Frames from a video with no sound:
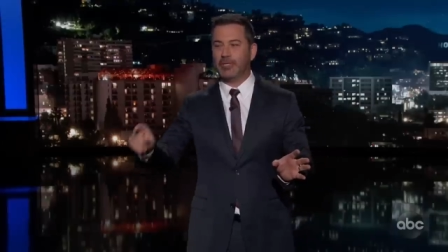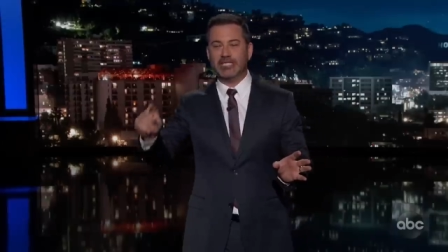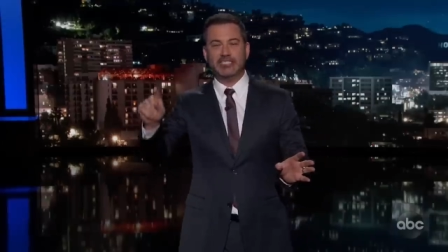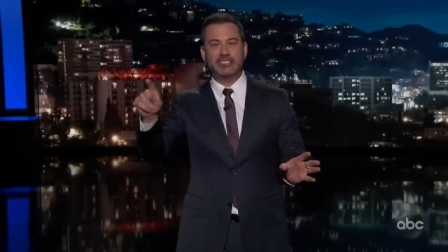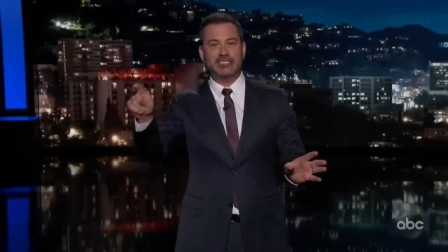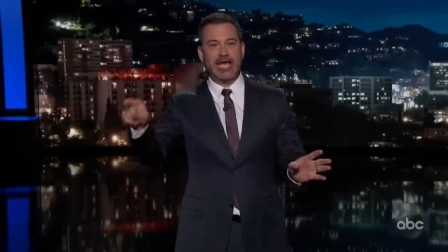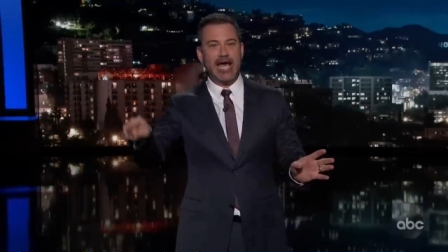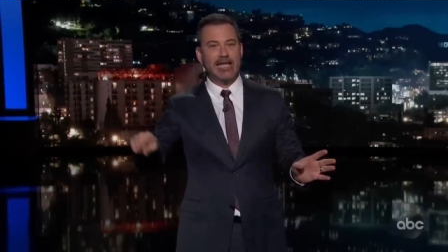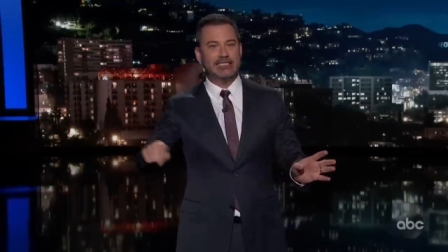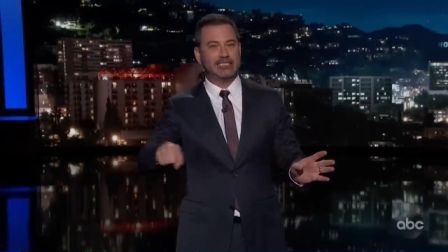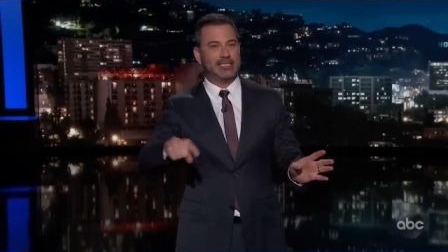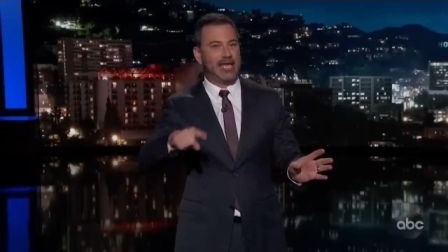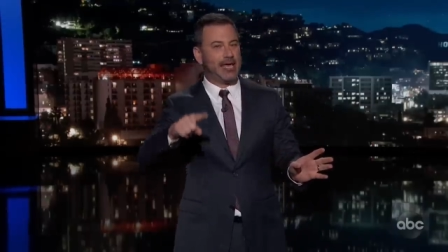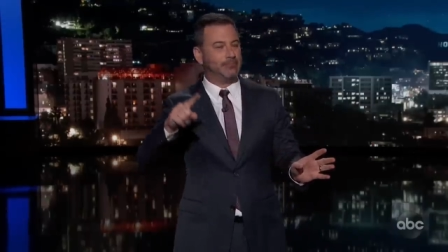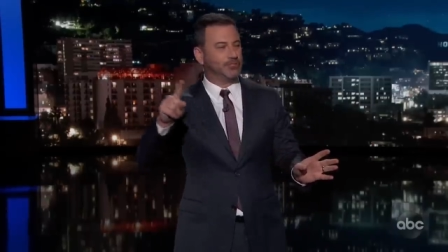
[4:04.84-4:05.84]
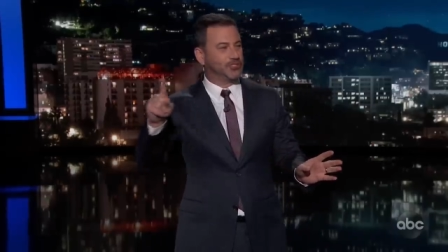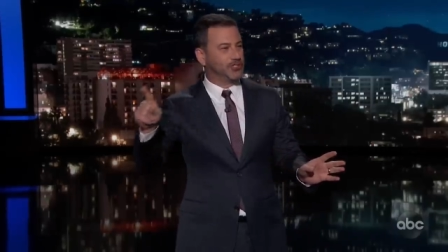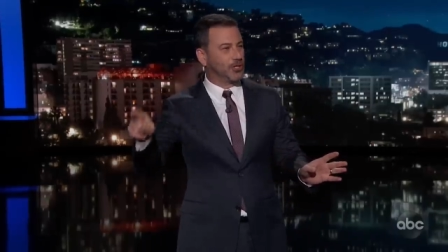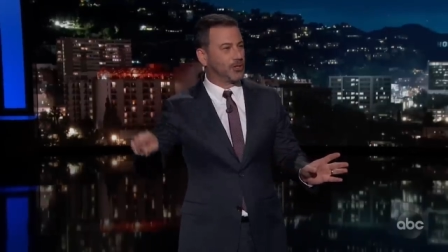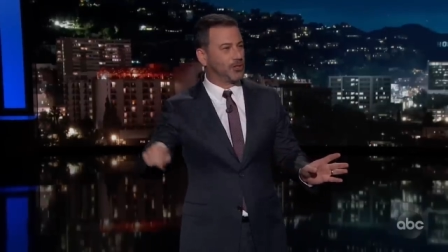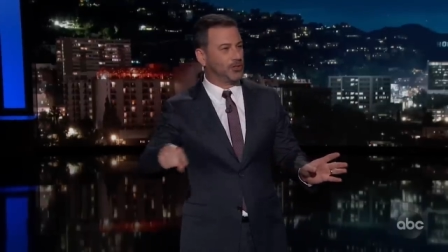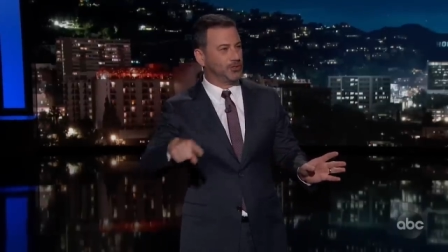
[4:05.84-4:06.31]
with his dad's name
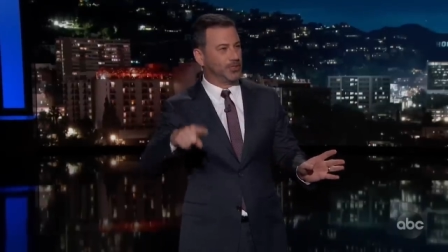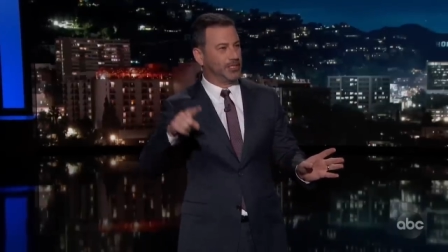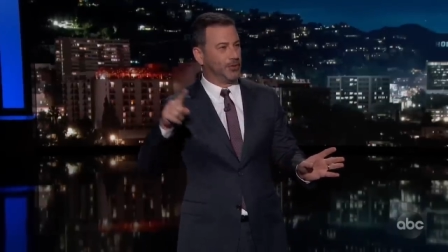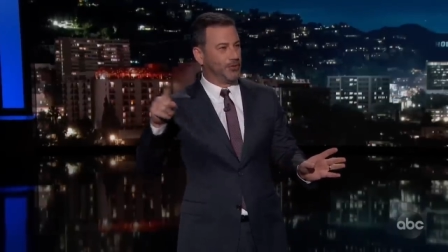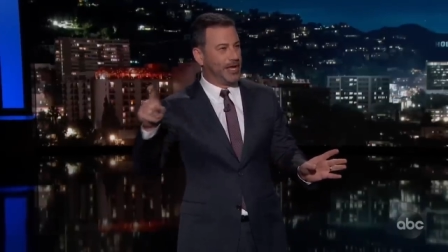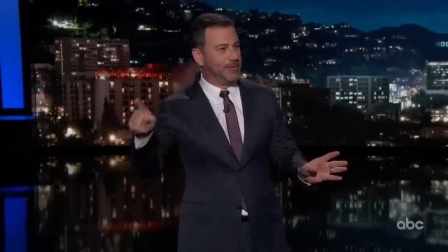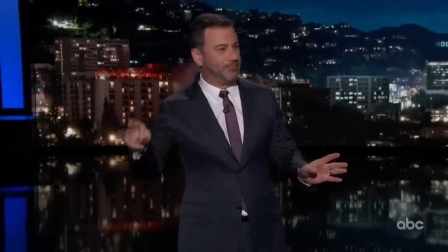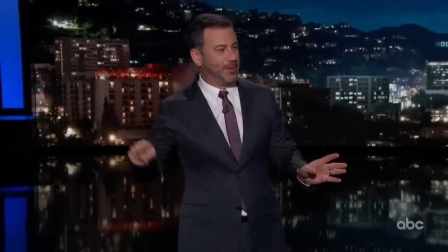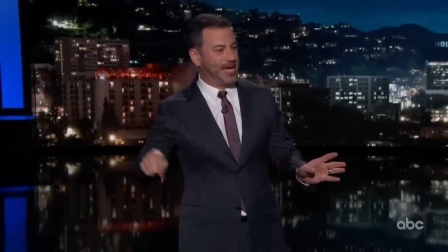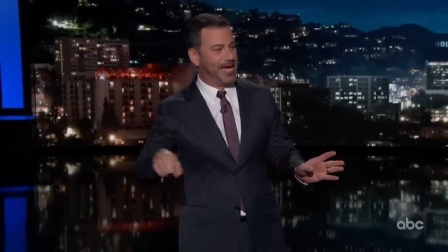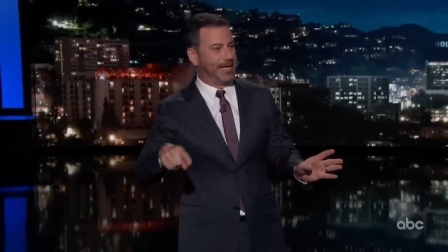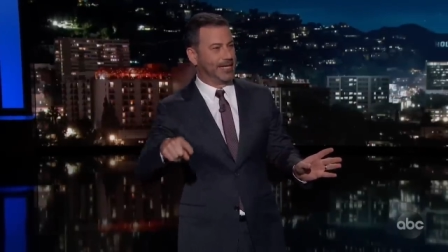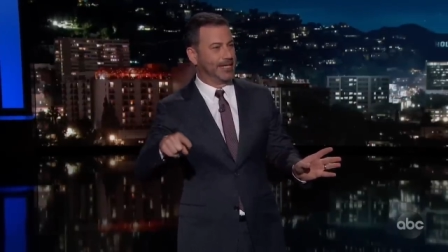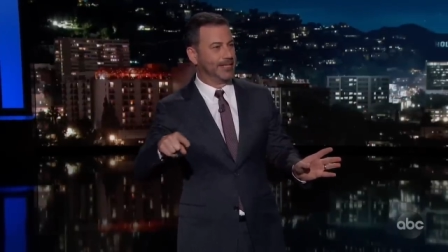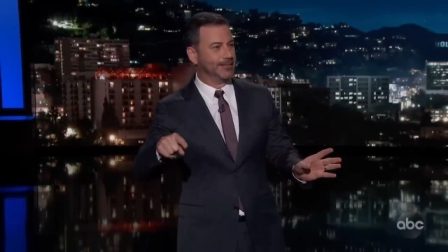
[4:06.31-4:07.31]
circled in a red pen.